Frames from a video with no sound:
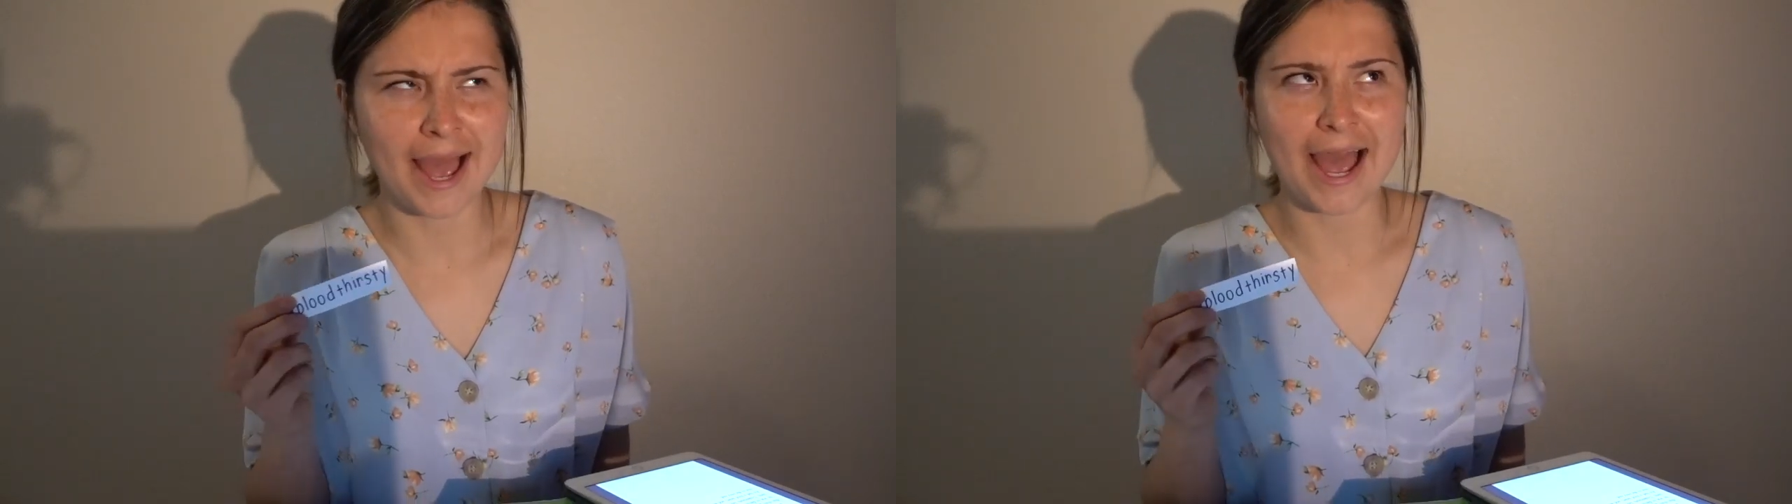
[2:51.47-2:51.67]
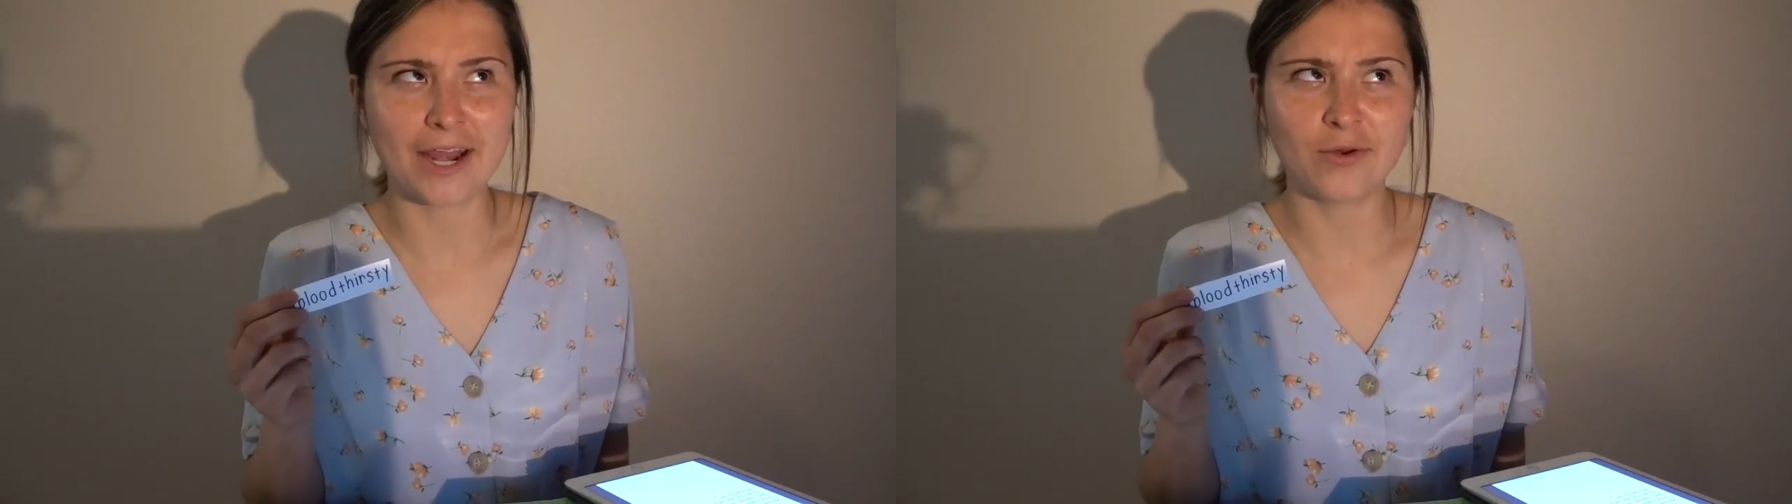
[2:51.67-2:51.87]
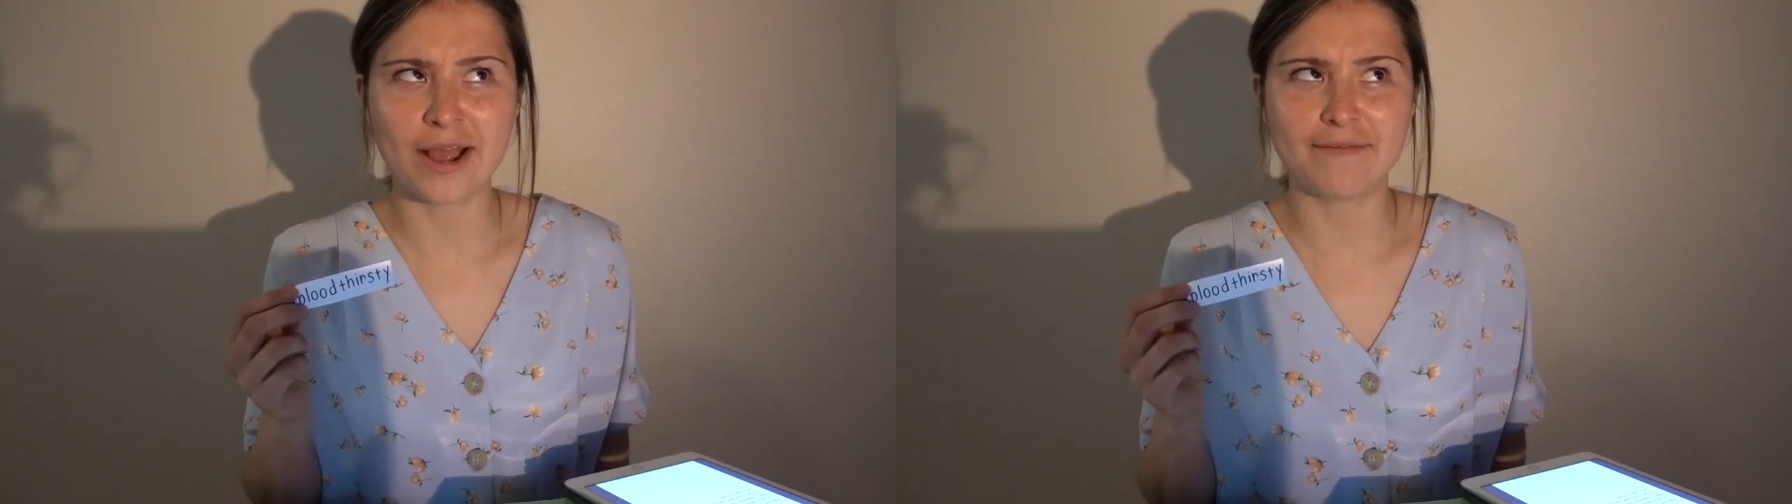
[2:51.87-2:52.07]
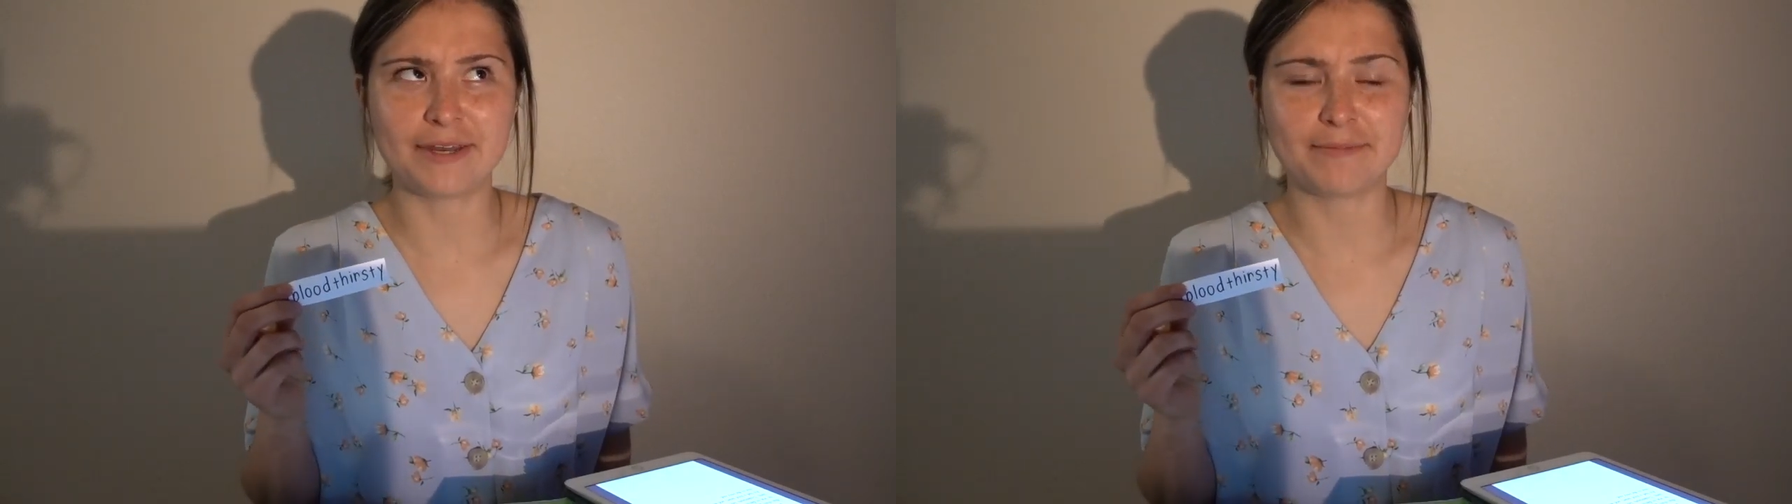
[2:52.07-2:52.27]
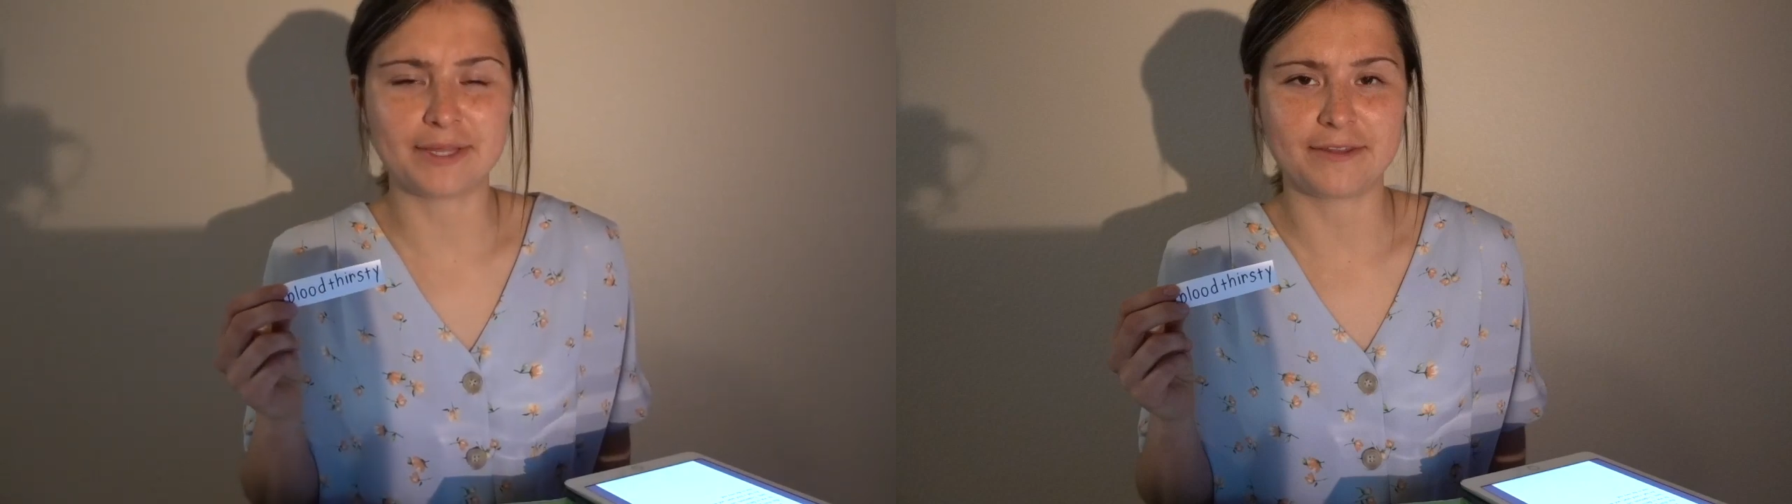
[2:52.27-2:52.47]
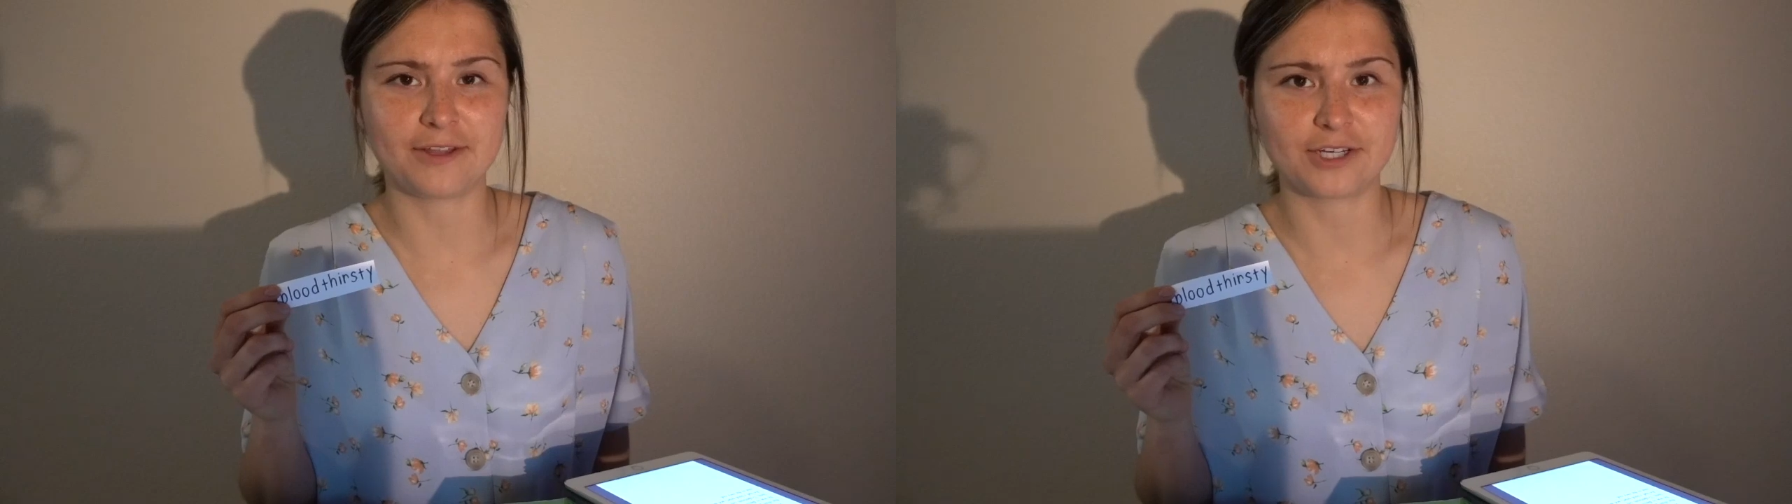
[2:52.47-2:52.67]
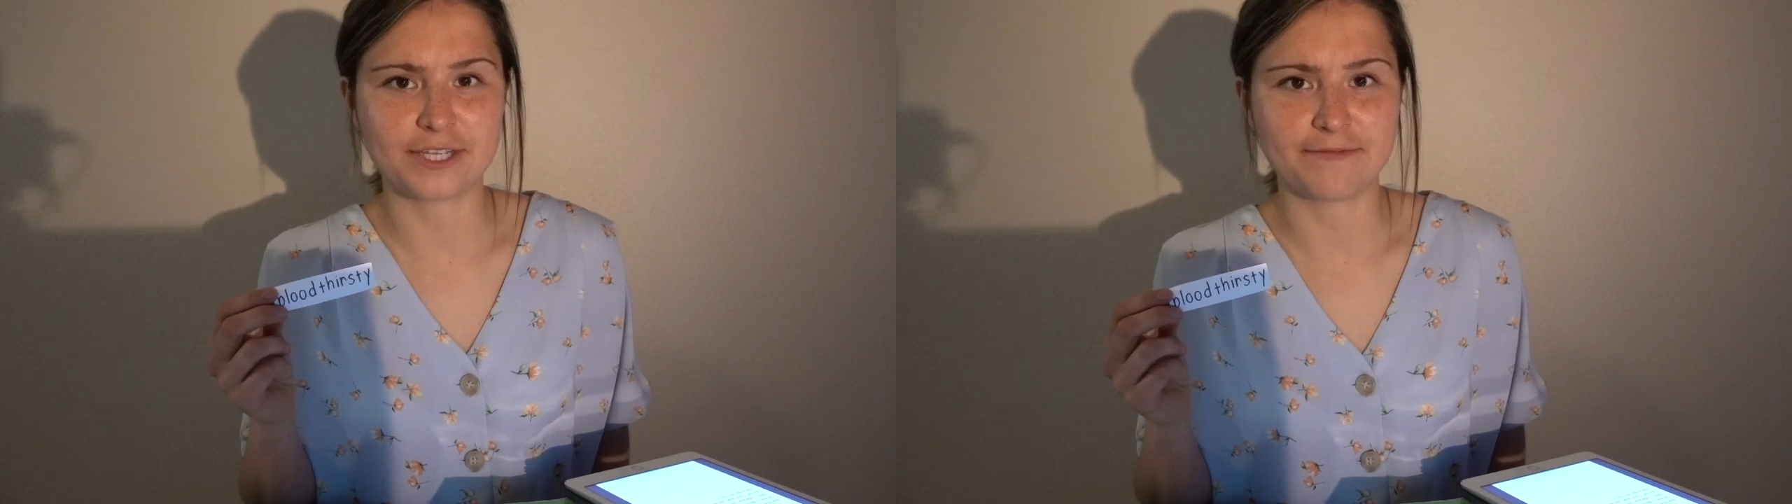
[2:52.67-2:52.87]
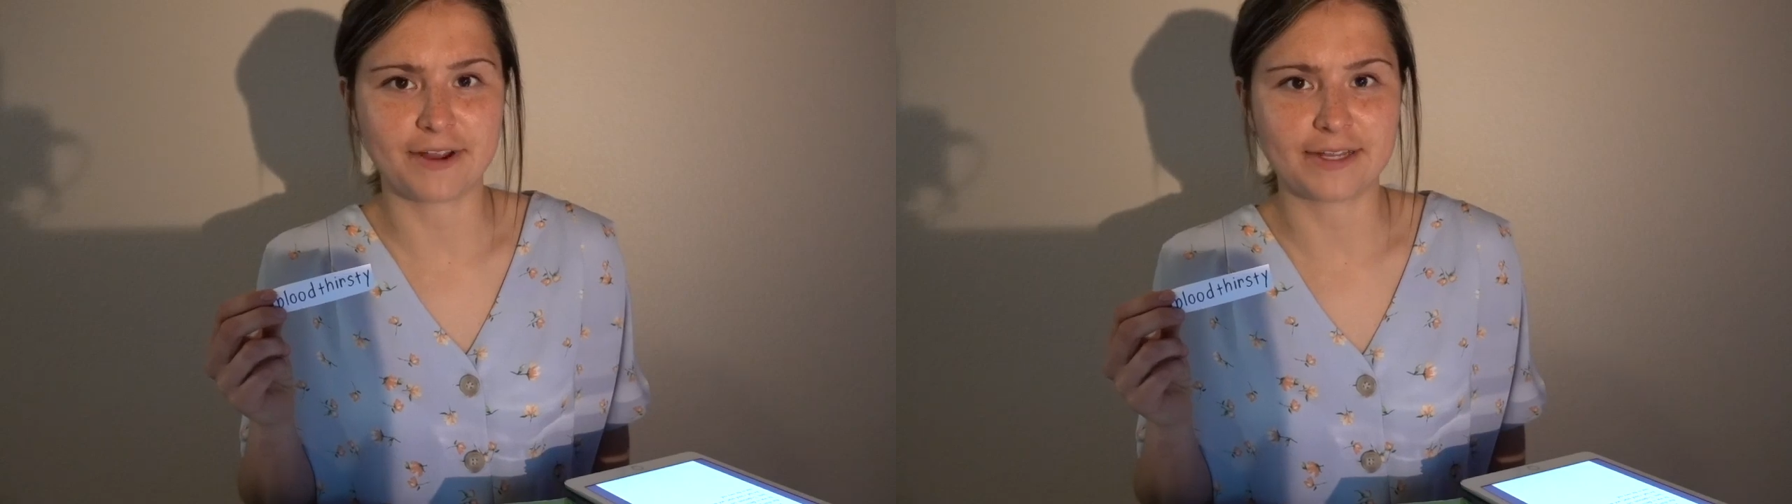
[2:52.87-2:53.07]
I don't have any
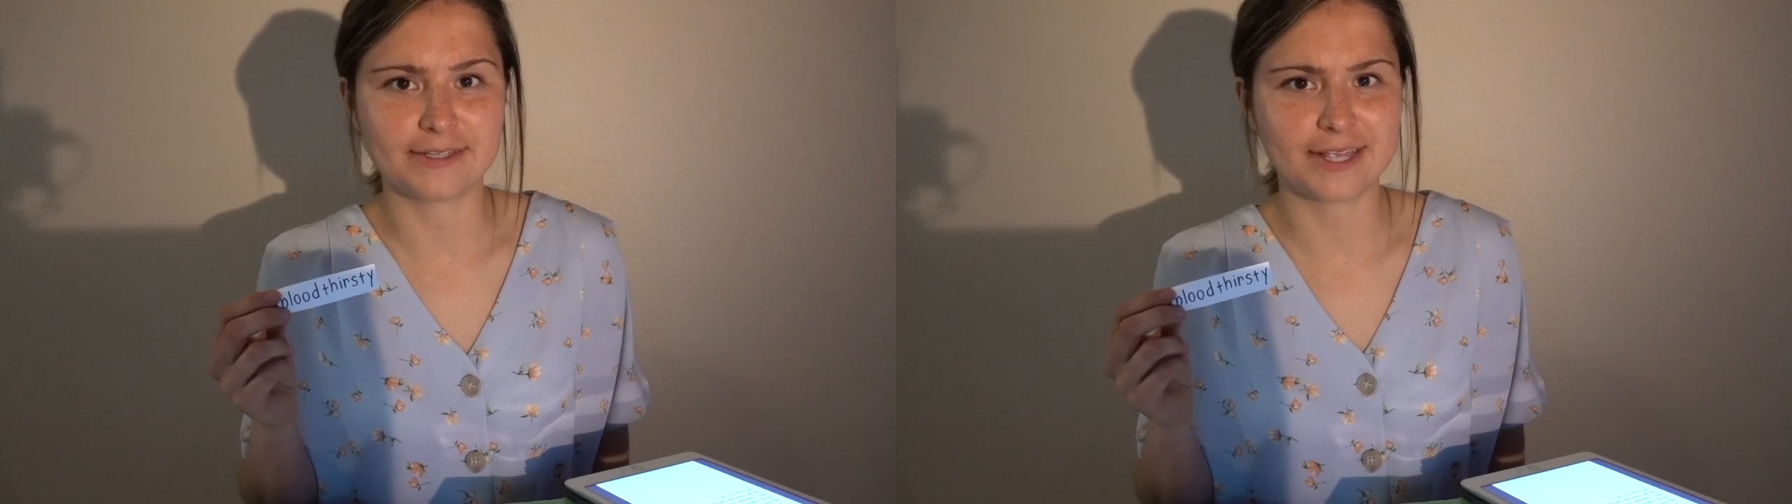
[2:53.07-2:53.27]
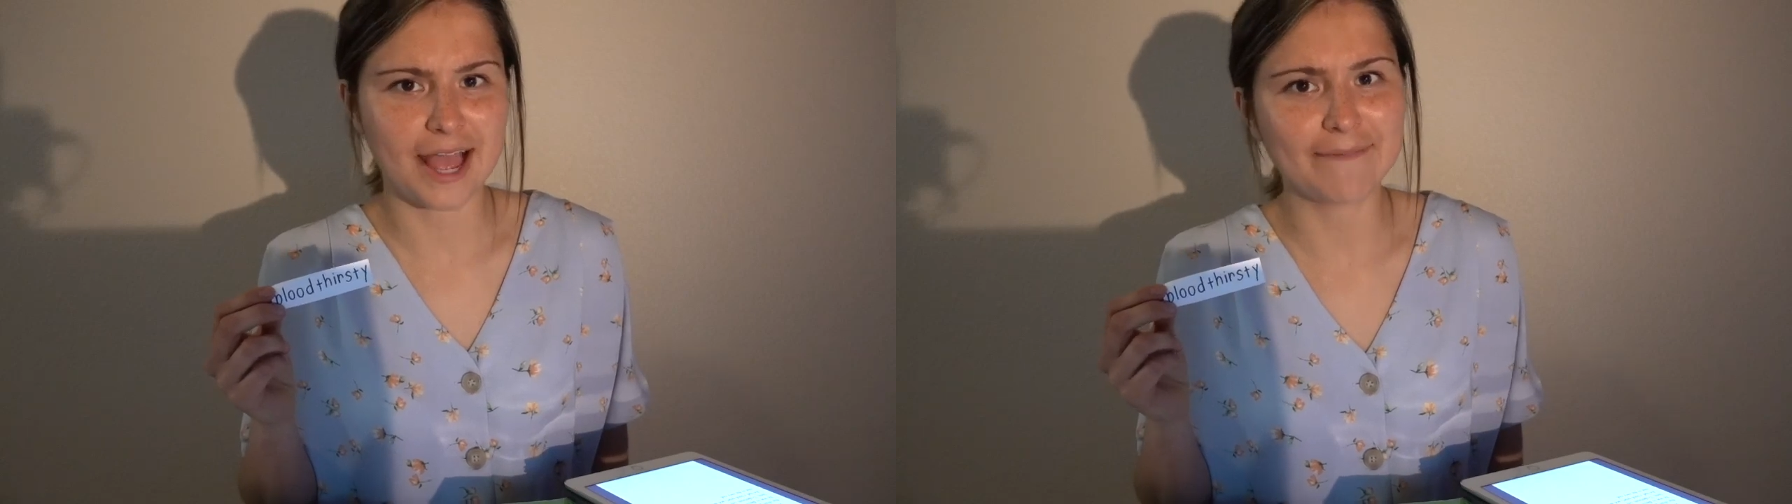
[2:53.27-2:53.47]
bloodthirsty friends.